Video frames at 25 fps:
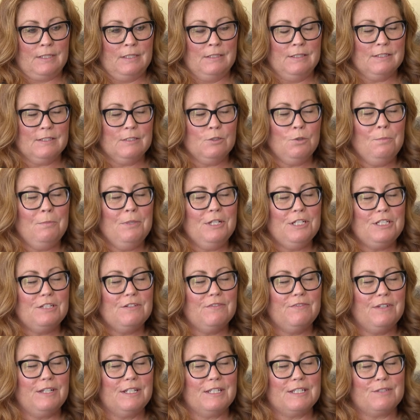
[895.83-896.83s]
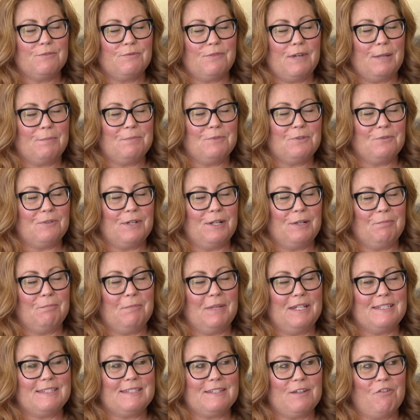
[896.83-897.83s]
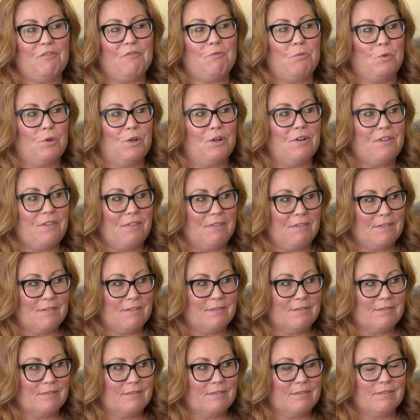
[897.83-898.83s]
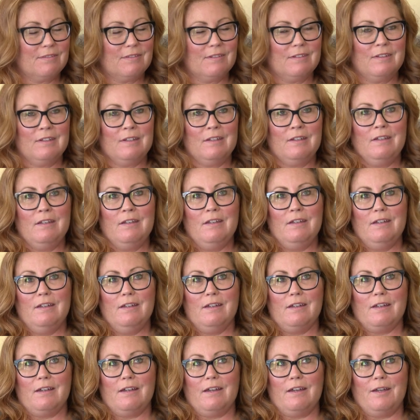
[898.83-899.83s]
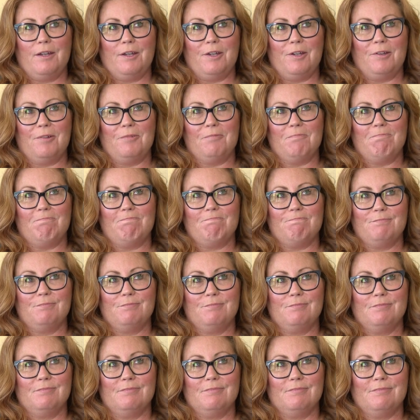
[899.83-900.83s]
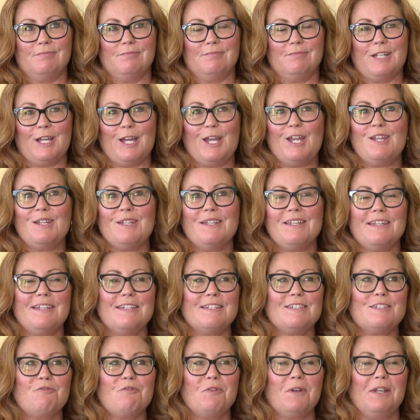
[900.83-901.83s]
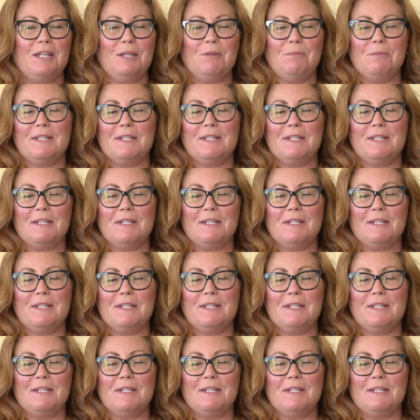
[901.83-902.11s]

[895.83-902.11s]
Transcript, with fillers: so much of it is wrapped around my self worth. Mm -hmm. um, I, it's funny